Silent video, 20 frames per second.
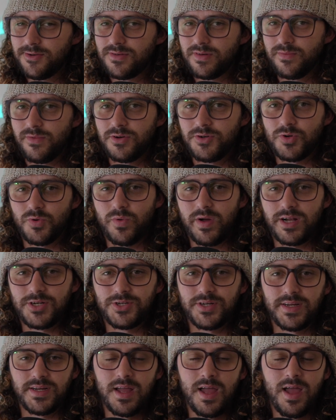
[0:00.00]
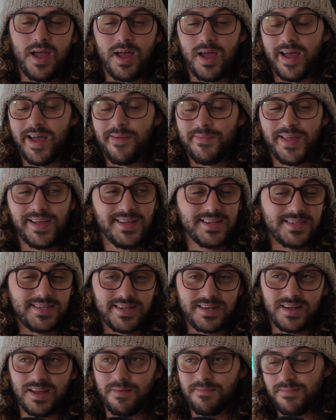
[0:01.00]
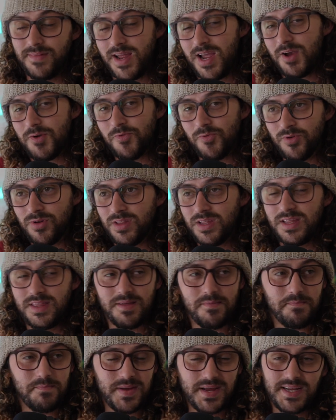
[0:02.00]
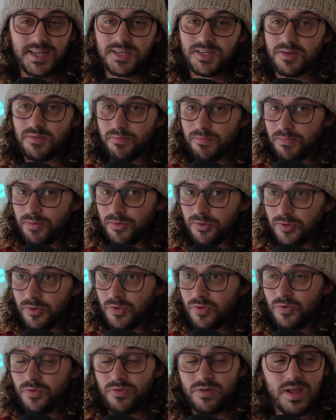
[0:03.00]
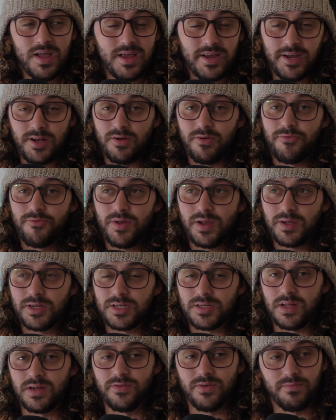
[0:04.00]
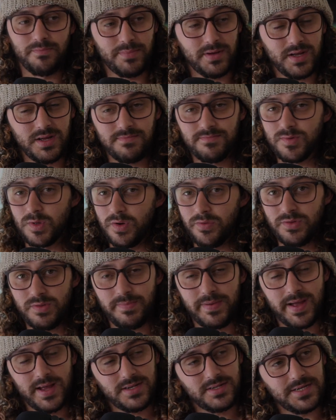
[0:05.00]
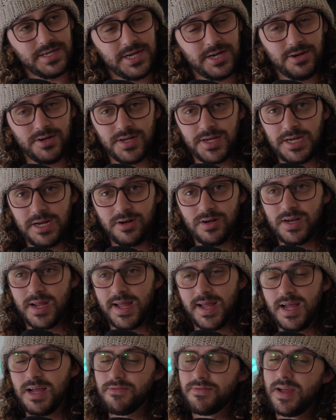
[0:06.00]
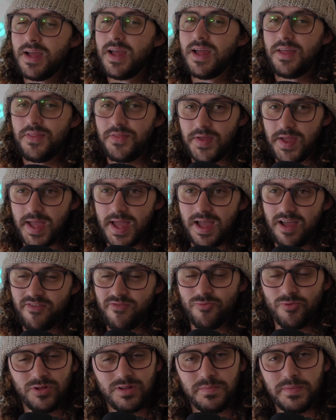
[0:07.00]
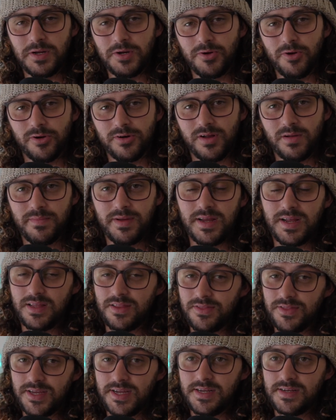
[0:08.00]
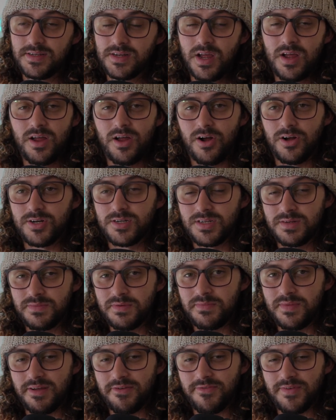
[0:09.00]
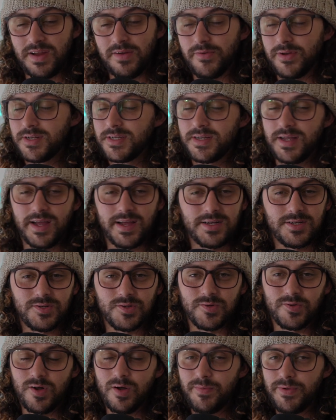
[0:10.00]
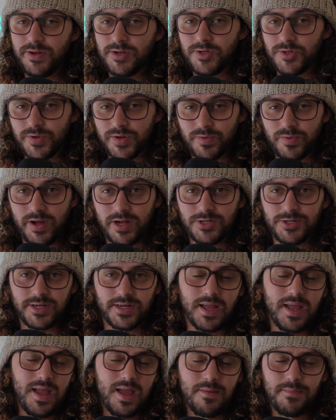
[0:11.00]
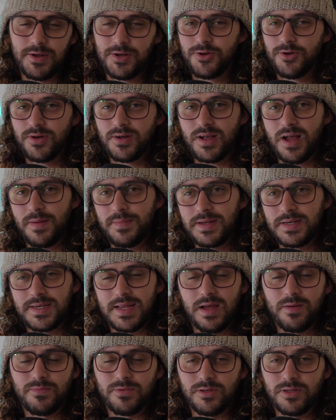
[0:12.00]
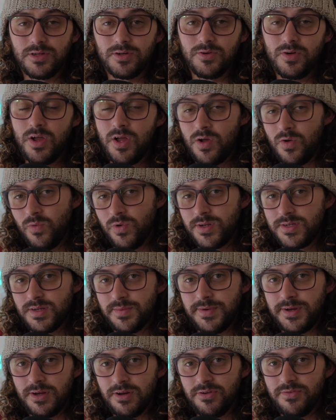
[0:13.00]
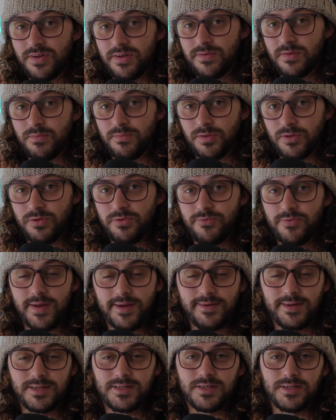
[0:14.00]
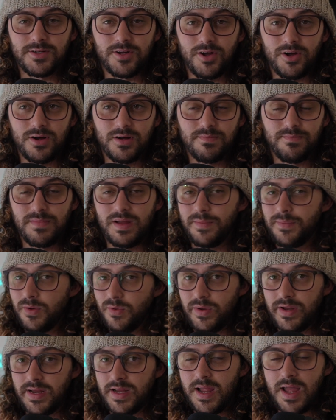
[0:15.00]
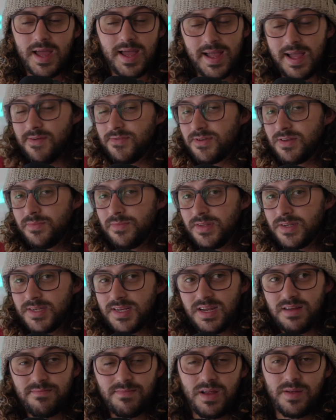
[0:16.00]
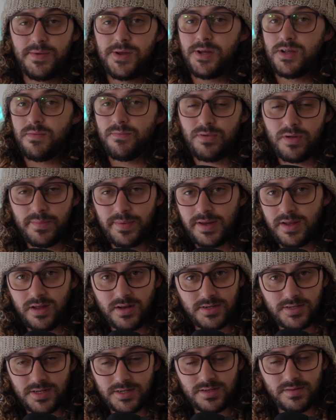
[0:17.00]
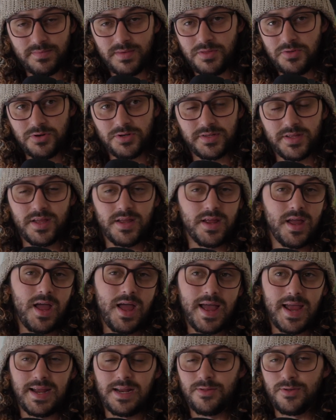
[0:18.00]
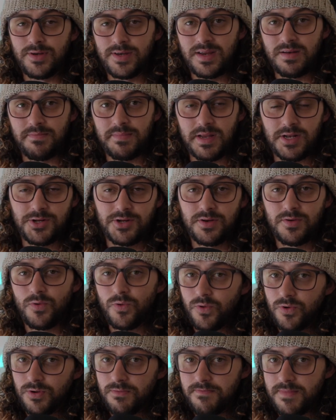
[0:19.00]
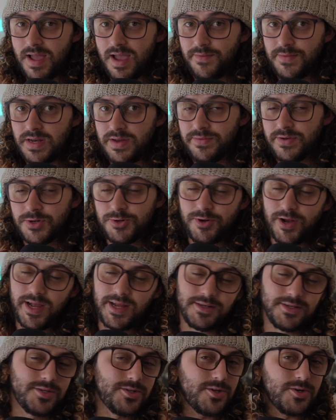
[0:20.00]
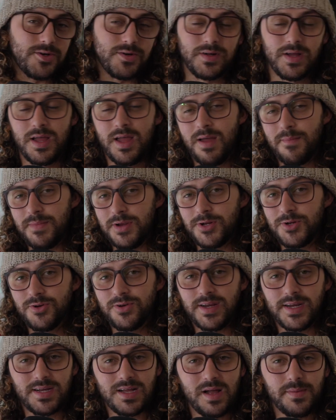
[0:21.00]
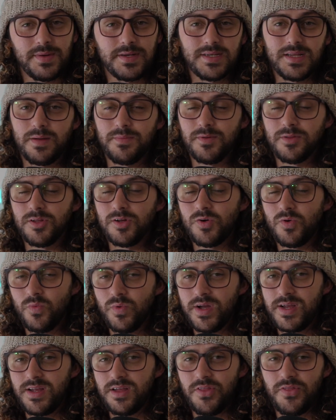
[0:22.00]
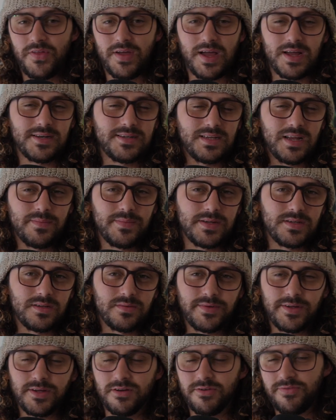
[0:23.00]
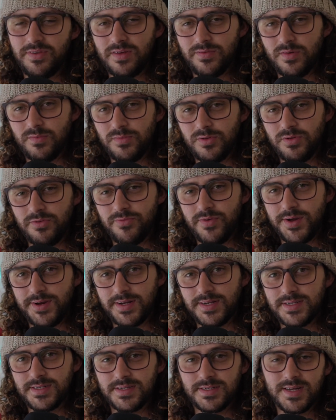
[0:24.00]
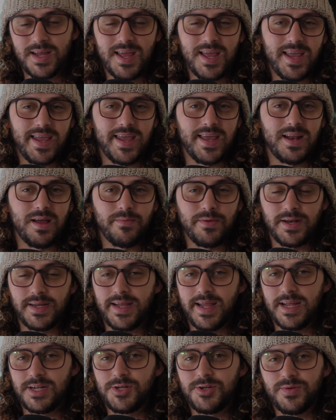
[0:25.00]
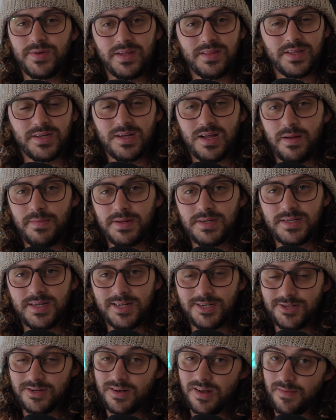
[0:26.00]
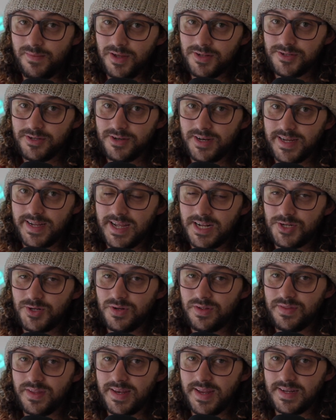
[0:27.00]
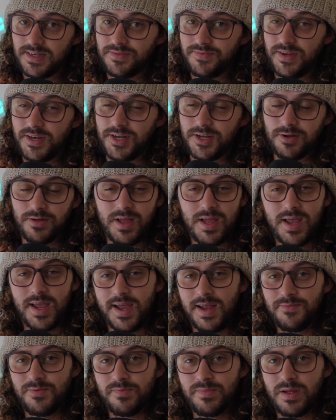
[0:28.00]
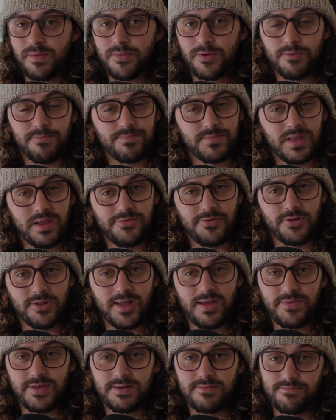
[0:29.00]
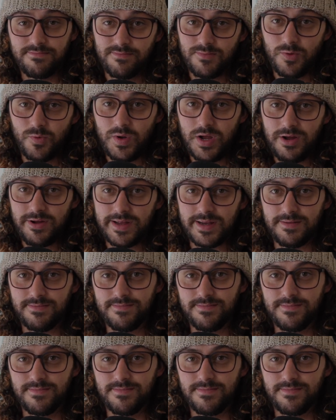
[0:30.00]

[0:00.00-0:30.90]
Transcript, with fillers: you so much for watching. Like I said, I'm not really the biggest blue, you know, fragrance lover, but over the past year to year and a half, they have really been growing on me, and these are some of my favorites, guys. So hope you enjoyed watching. Be sure and comment down below what some of your favorite blue fragrances are. Maybe we have some of the same. Maybe you can put me on to some others that I either didn't mention or haven't even tried. So be sure and comment down below what you thought. Tell me some of your favorite blue fragrances, and I'm going to catch you in the comment section. I'm also going to catch you in the next video. And remember, if you love it, wear it.